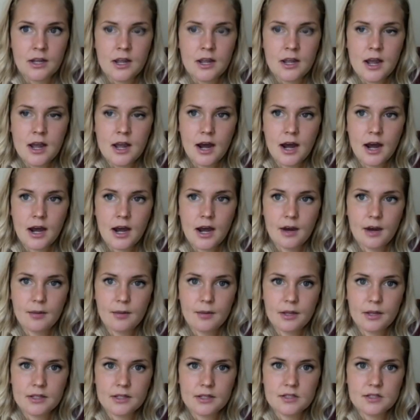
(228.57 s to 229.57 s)

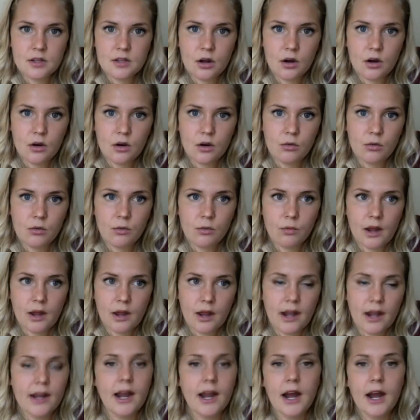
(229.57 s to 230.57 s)
And so
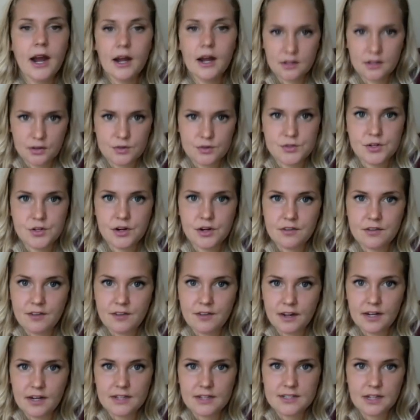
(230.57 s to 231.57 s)
I got, certified
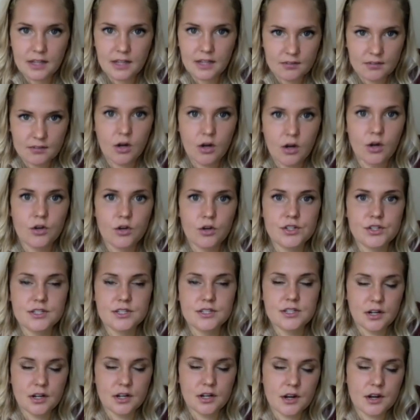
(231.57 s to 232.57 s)
as a life coach and
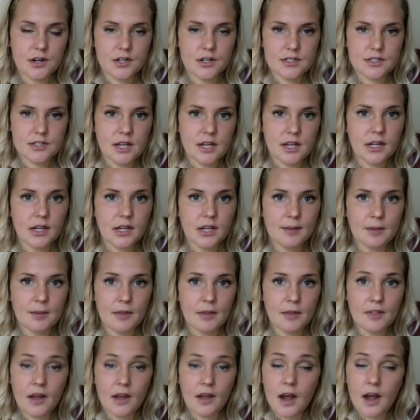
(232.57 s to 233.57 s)
started understanding about
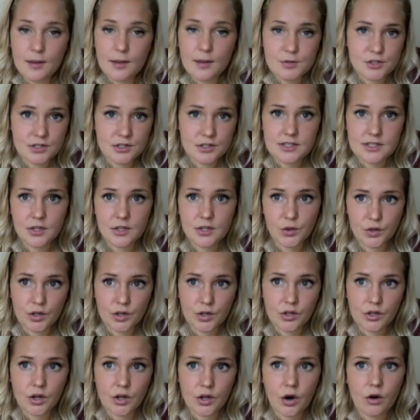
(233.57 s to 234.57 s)
the options that you could
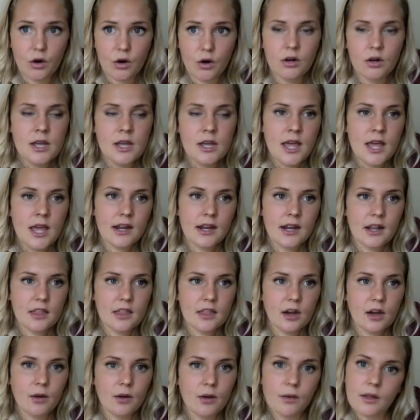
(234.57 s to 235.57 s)
go. And I
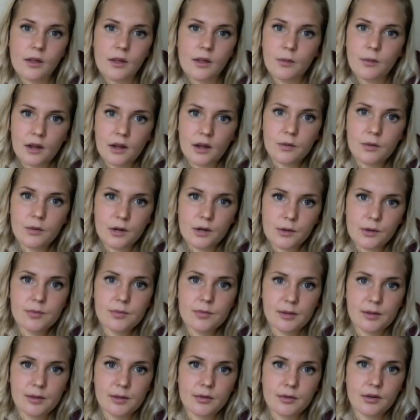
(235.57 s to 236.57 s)
thought, well, I want to work with
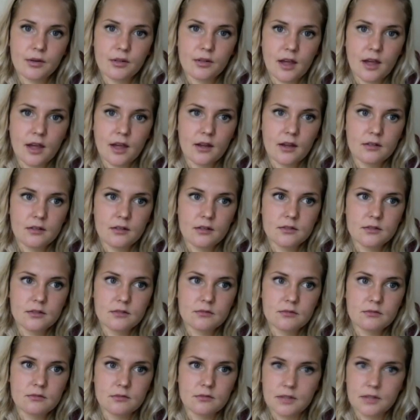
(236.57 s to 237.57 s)
people that,
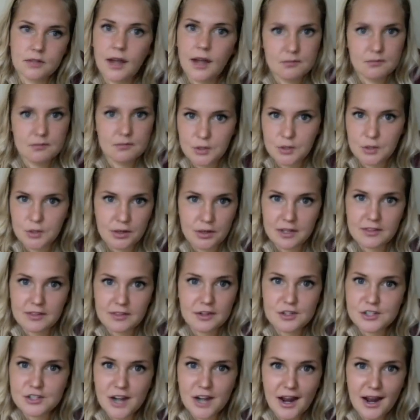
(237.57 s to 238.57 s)
yeah, don't like their
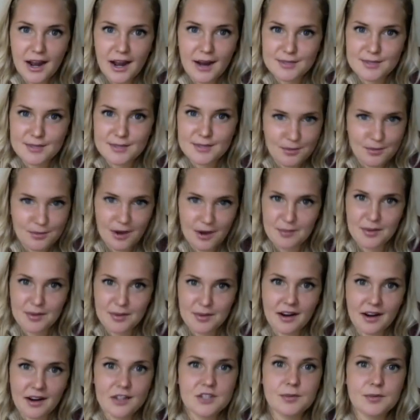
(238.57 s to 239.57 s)
jobs and want to be
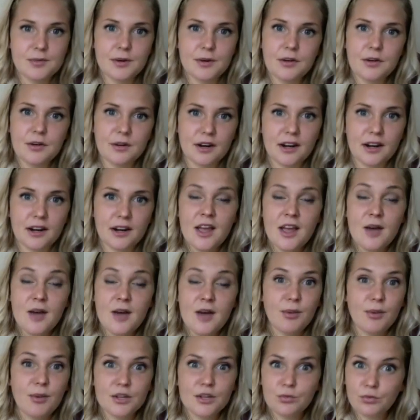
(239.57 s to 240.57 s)
an entrepreneur.
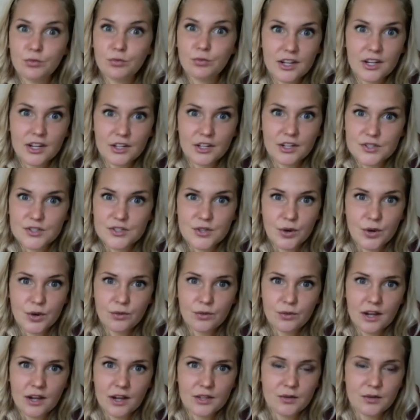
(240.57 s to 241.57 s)
But right, you're so
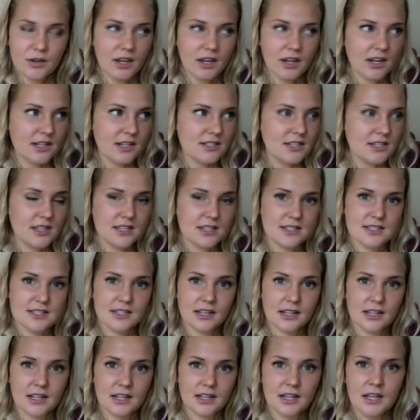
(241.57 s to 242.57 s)
right. You get into this,
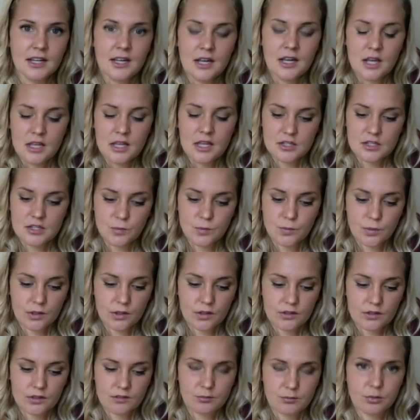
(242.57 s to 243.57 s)
like, this
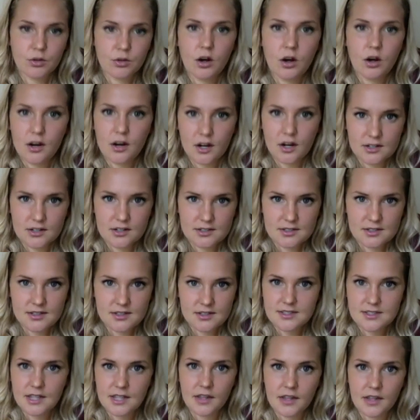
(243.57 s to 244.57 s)
world of bloggers
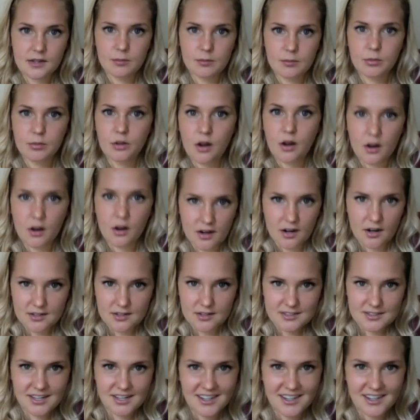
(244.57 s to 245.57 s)
selling to
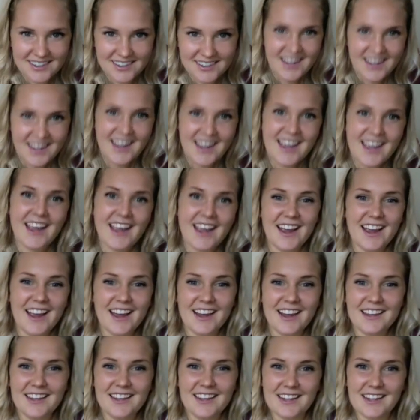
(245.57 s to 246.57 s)
bloggers
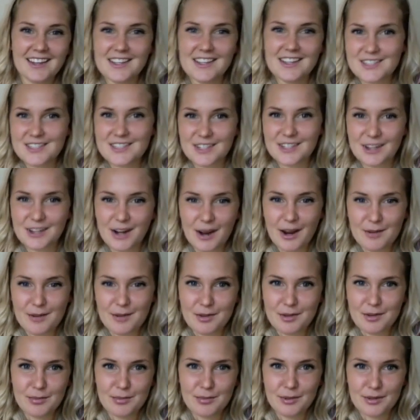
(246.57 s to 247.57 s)
and like Instagram
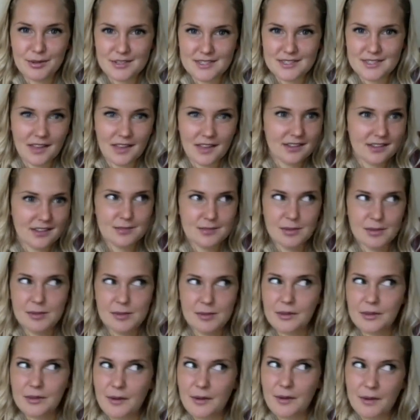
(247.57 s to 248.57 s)
people selling to
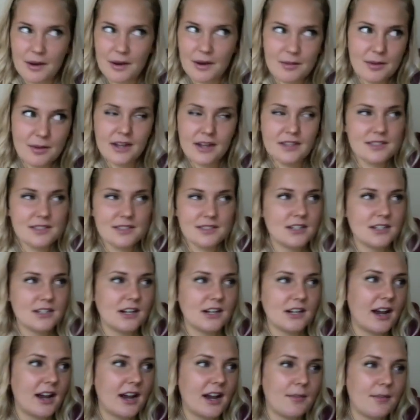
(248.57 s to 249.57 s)
people that want to be on
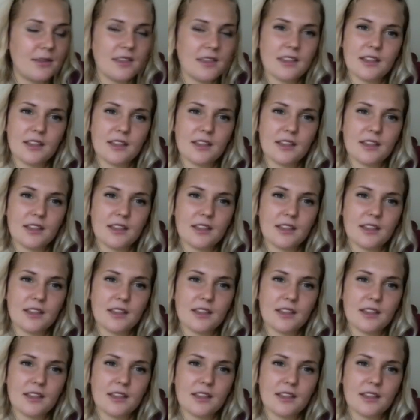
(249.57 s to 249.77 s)
Instagram.